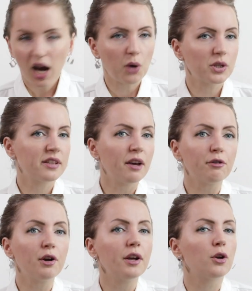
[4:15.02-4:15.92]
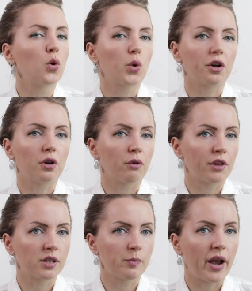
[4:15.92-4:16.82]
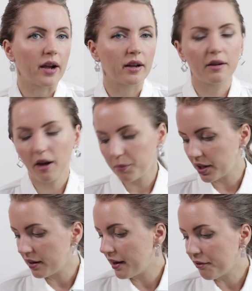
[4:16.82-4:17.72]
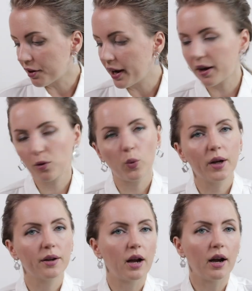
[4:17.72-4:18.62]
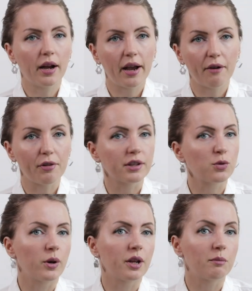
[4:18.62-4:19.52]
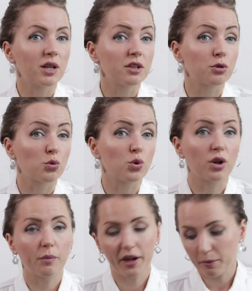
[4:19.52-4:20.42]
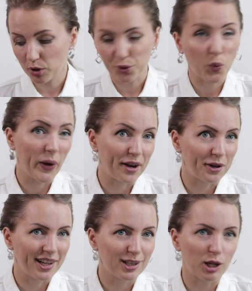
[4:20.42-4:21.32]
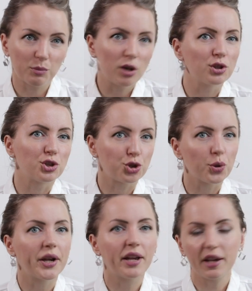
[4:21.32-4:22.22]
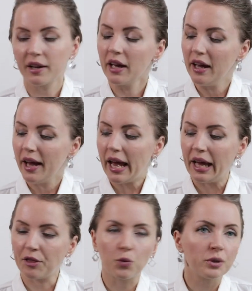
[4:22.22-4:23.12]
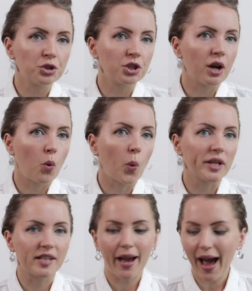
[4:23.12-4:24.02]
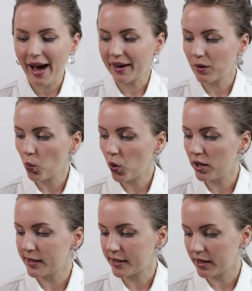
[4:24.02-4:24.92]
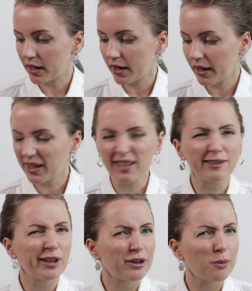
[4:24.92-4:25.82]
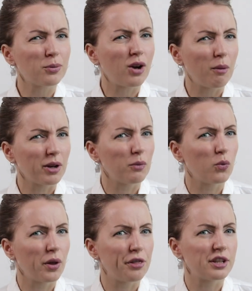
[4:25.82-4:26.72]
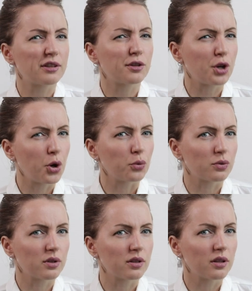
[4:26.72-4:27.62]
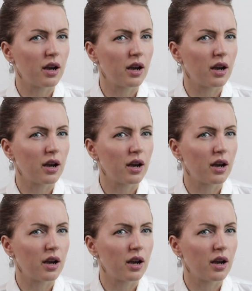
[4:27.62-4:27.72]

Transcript: I was never an owner of this bag. I, I, mean, I never had one. I have this one in my store, but I'm not wearing it, I'm not enjoying it. And the question I always had uh, was, uh, is there a problem with these stones?